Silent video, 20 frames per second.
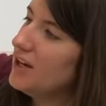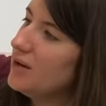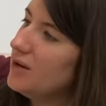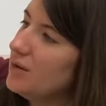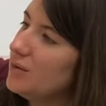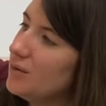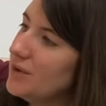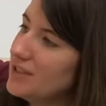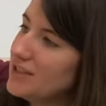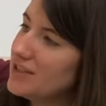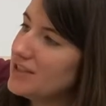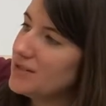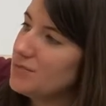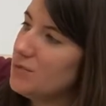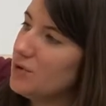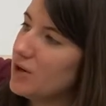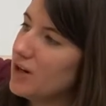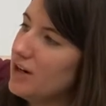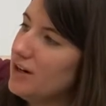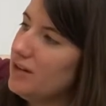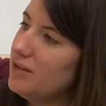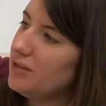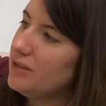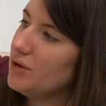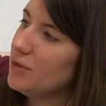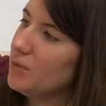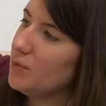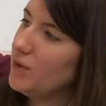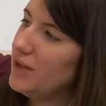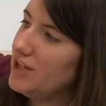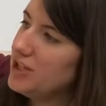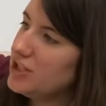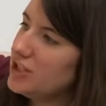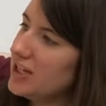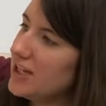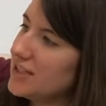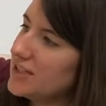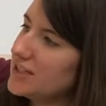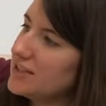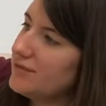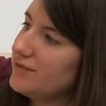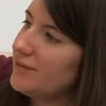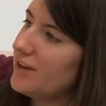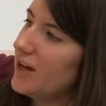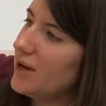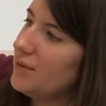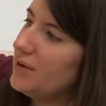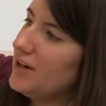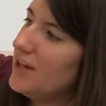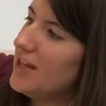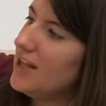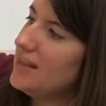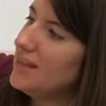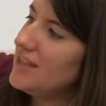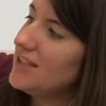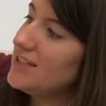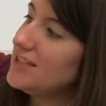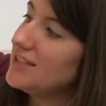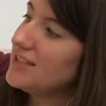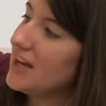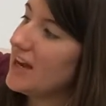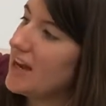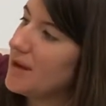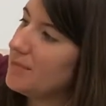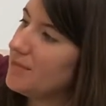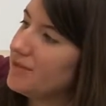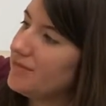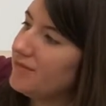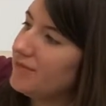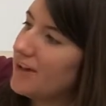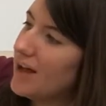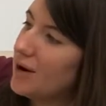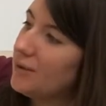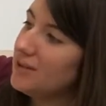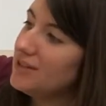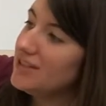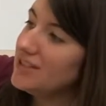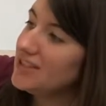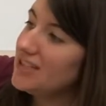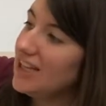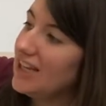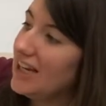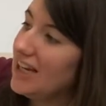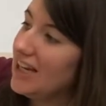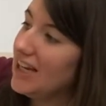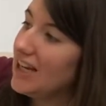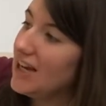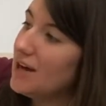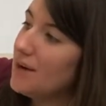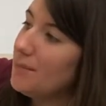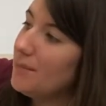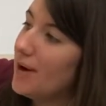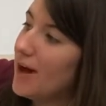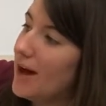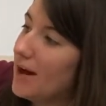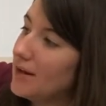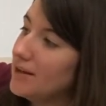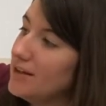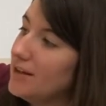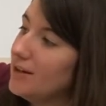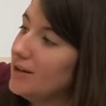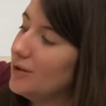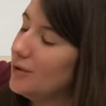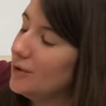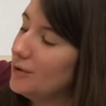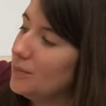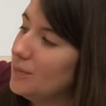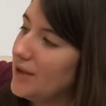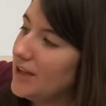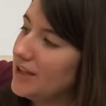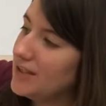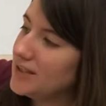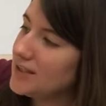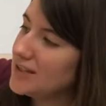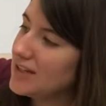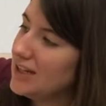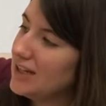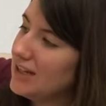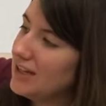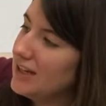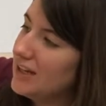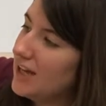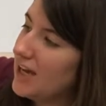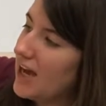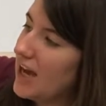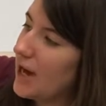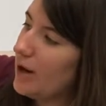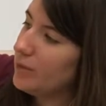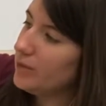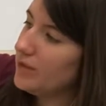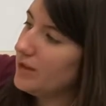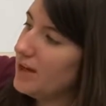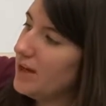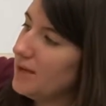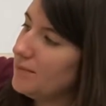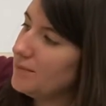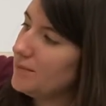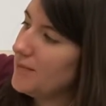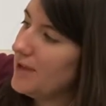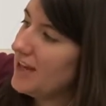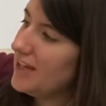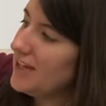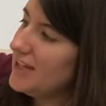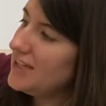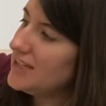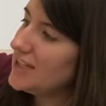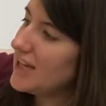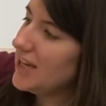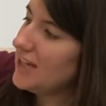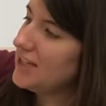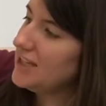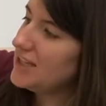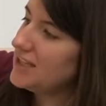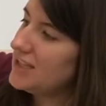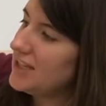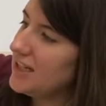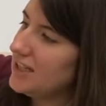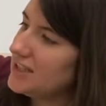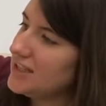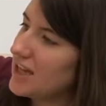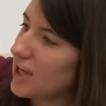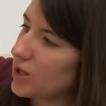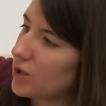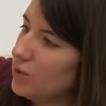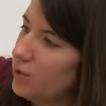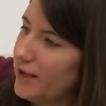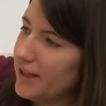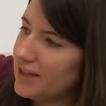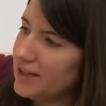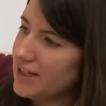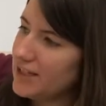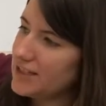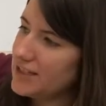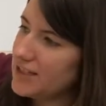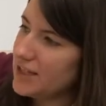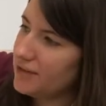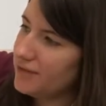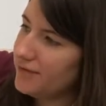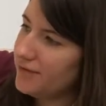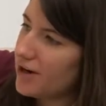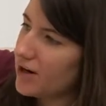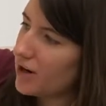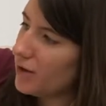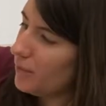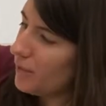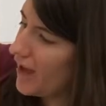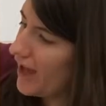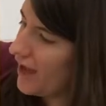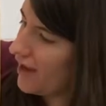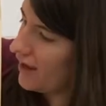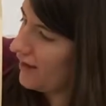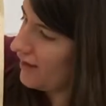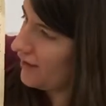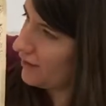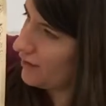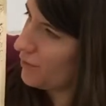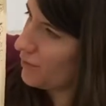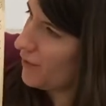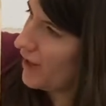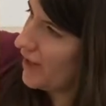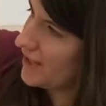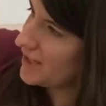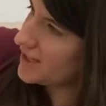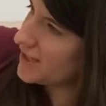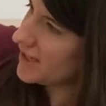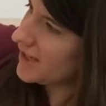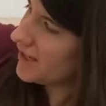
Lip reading: Once more, the wind shakes the flower, and this time the flower seed pod opens. Out come many tiny seeds that quickly sail far away on the wind.